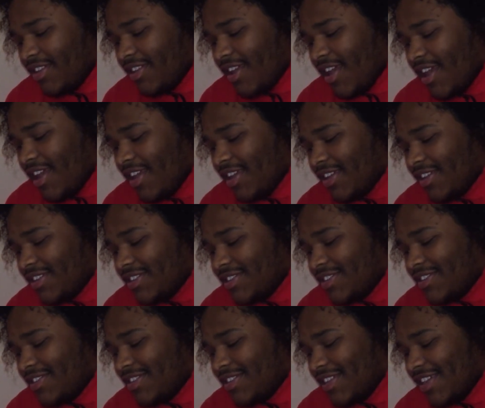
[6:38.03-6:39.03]

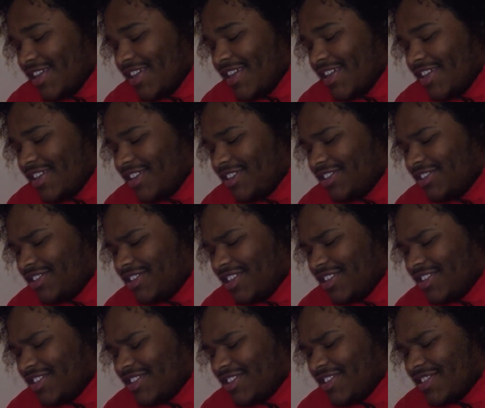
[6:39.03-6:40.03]
Yes. He's
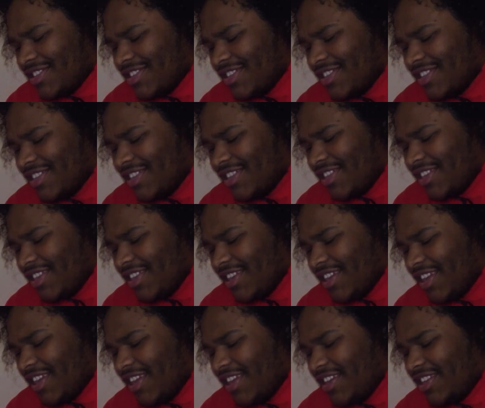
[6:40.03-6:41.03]

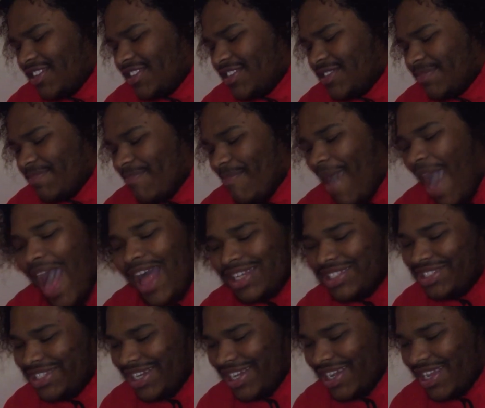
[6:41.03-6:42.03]
just, he's
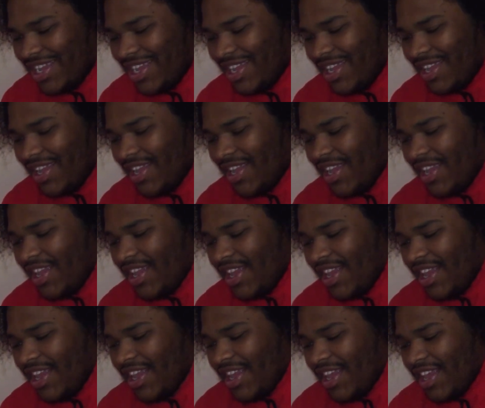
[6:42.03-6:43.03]
magic.
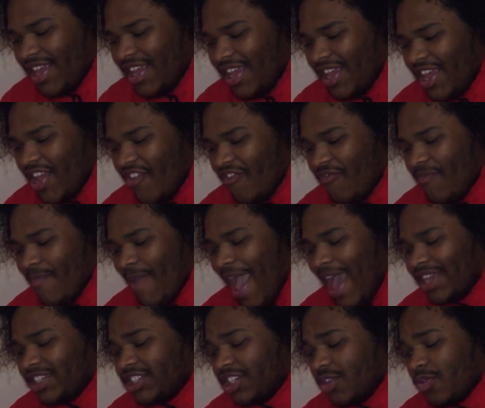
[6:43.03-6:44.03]
If
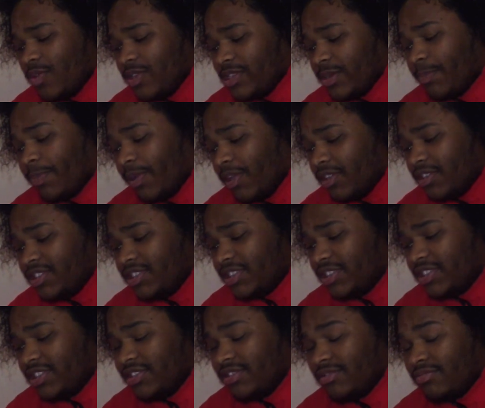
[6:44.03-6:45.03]
magic was a
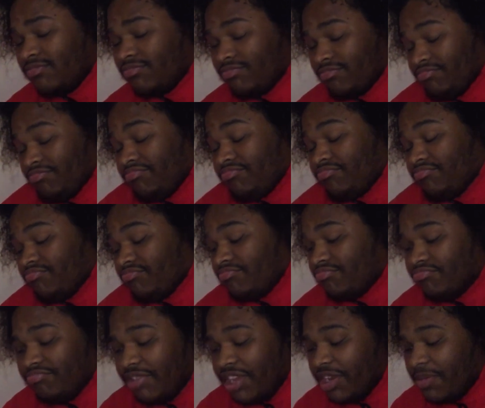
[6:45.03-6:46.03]
person,
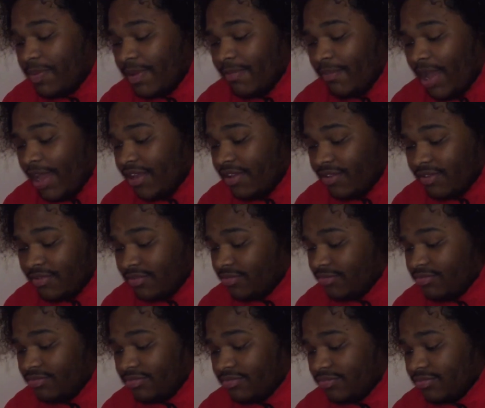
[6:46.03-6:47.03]
It'd be Michael.
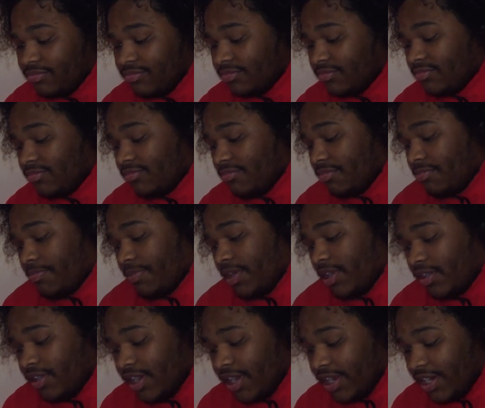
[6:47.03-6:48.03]

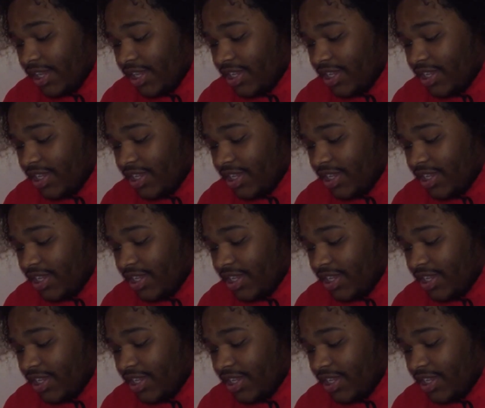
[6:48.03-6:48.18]
Period.